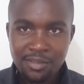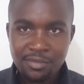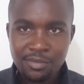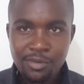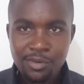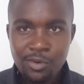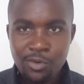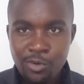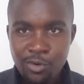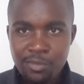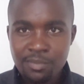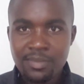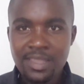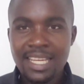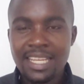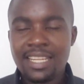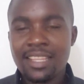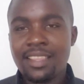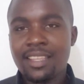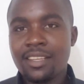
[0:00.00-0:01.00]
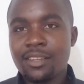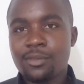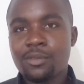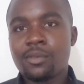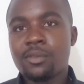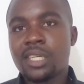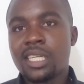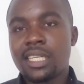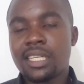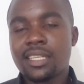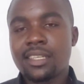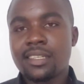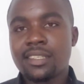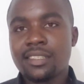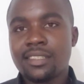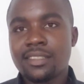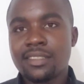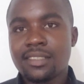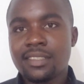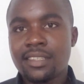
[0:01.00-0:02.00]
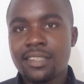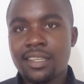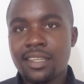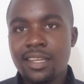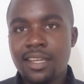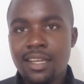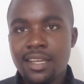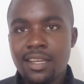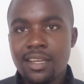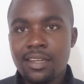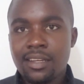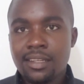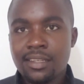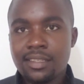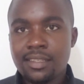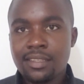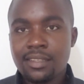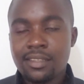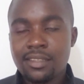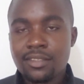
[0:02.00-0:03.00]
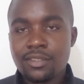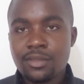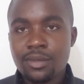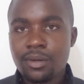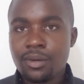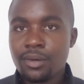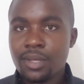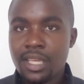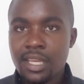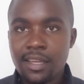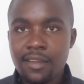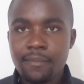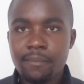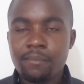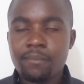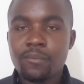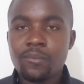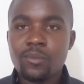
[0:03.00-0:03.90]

for whom that thing will work. So yeah,